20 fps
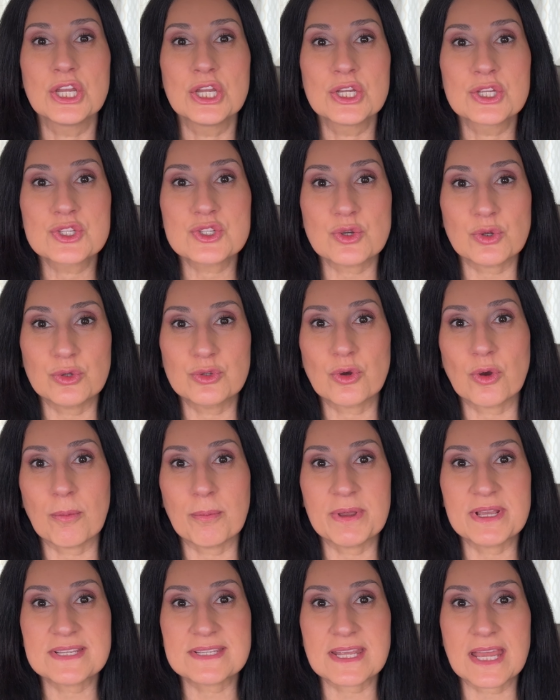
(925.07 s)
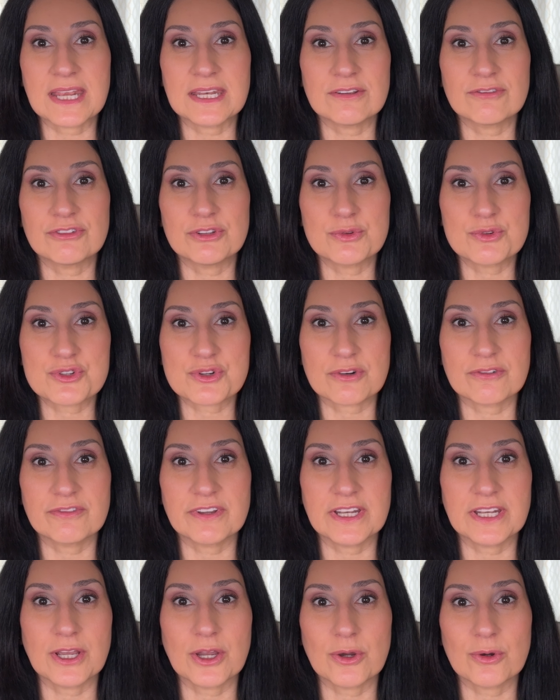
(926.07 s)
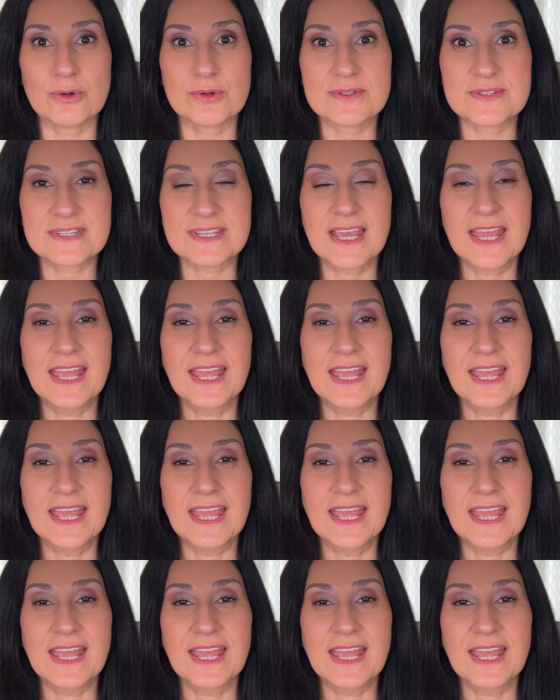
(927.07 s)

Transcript: so you don't miss any future videos.